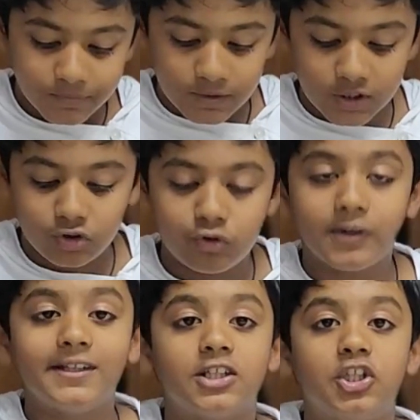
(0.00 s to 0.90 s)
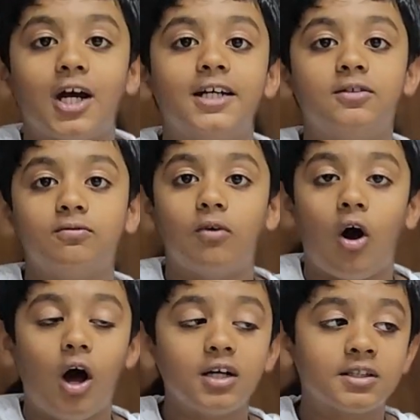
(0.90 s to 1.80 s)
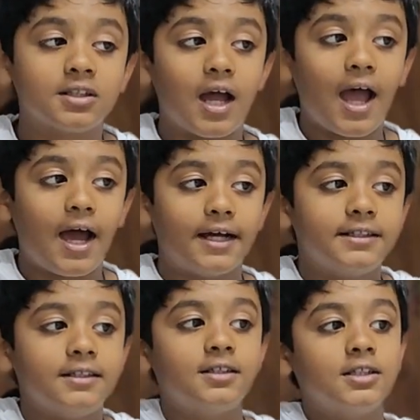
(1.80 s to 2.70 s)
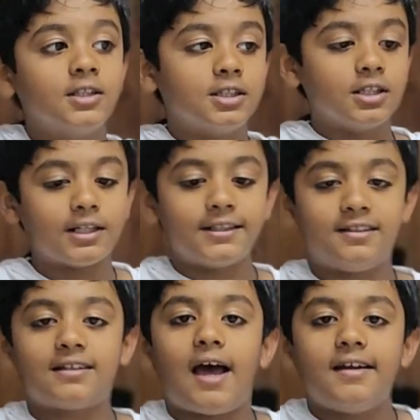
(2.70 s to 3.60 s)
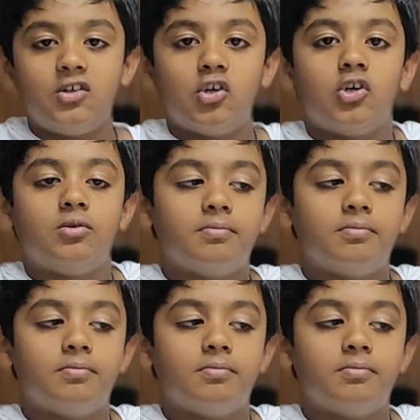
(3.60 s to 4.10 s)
destroy the giant rock and Lysander.